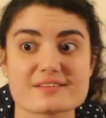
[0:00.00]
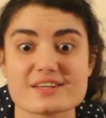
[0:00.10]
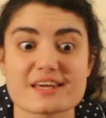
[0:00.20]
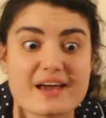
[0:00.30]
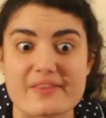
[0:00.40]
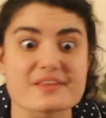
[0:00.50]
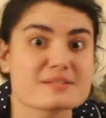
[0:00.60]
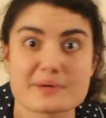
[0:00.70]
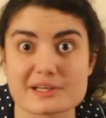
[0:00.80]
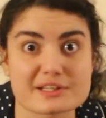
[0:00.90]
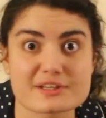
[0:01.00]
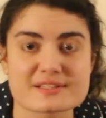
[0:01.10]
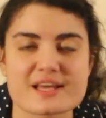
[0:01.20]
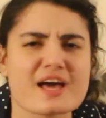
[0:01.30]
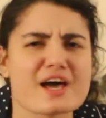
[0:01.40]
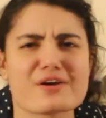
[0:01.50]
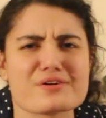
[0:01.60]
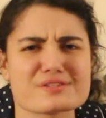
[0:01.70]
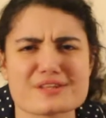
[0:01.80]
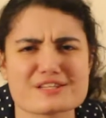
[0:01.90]
You get the smugglers. And
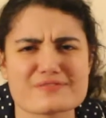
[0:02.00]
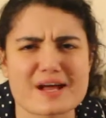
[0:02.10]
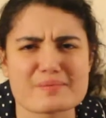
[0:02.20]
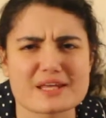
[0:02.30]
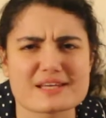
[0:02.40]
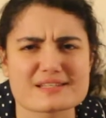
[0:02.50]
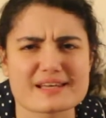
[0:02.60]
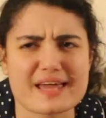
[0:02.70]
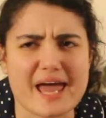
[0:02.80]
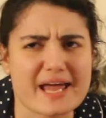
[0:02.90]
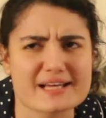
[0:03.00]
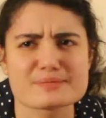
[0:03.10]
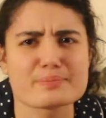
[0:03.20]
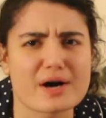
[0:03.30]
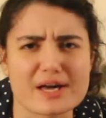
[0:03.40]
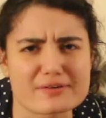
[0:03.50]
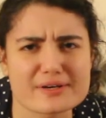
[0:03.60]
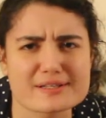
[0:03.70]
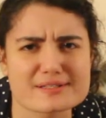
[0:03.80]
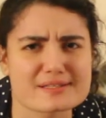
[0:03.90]
also this family is like
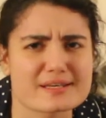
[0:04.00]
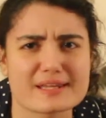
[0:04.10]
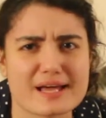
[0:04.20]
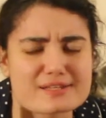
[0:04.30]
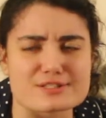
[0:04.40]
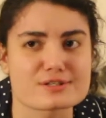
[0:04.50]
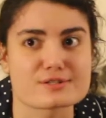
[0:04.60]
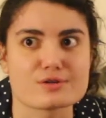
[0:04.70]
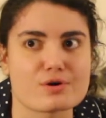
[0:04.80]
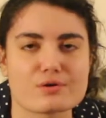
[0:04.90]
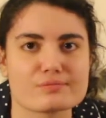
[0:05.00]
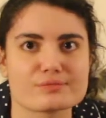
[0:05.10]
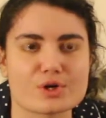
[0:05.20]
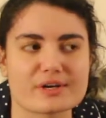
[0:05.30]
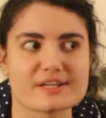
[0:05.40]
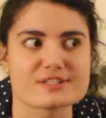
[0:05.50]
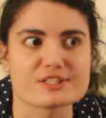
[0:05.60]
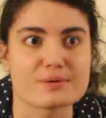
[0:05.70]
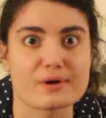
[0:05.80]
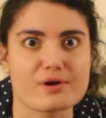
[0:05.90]
ex-pirates, and that's just not gone
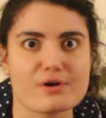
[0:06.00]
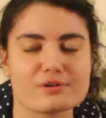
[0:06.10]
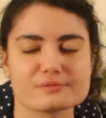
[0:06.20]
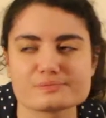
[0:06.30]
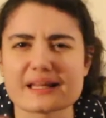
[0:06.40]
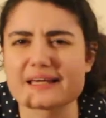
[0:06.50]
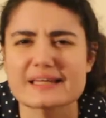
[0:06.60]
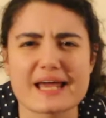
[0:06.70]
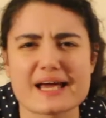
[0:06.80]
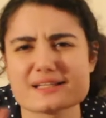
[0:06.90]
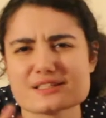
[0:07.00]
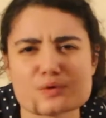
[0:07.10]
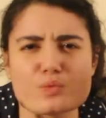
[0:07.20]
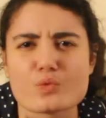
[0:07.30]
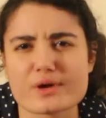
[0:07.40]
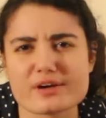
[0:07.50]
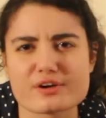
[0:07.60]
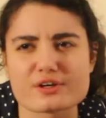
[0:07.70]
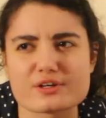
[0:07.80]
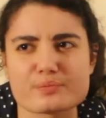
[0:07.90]
into at all. Like, they had some
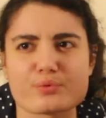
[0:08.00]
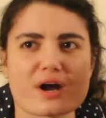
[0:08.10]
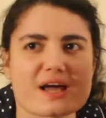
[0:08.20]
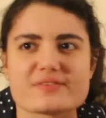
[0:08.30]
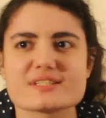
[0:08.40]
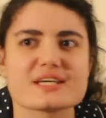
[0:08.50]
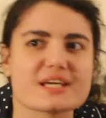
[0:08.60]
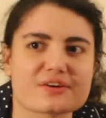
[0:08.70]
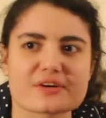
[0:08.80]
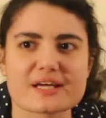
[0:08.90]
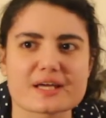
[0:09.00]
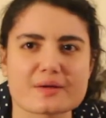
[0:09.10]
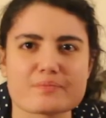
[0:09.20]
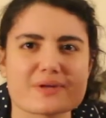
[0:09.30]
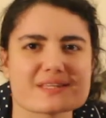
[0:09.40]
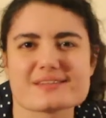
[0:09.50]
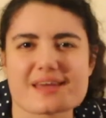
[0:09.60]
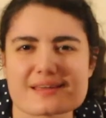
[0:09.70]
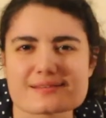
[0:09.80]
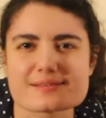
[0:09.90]
weird privateering
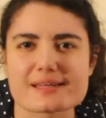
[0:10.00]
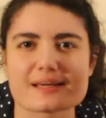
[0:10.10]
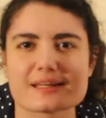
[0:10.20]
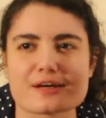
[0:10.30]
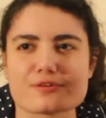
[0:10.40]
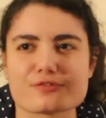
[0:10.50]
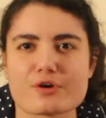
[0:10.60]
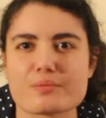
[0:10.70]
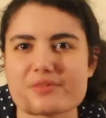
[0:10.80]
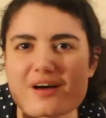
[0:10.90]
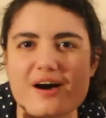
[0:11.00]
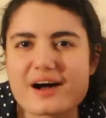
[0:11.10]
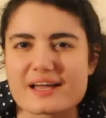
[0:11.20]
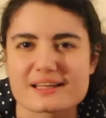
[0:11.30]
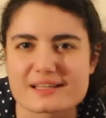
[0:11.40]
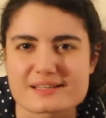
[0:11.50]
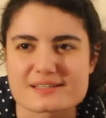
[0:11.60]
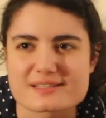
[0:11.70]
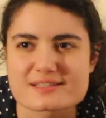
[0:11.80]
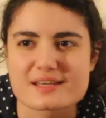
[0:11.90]
business, like they're from the
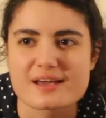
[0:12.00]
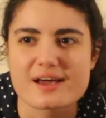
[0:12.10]
islands.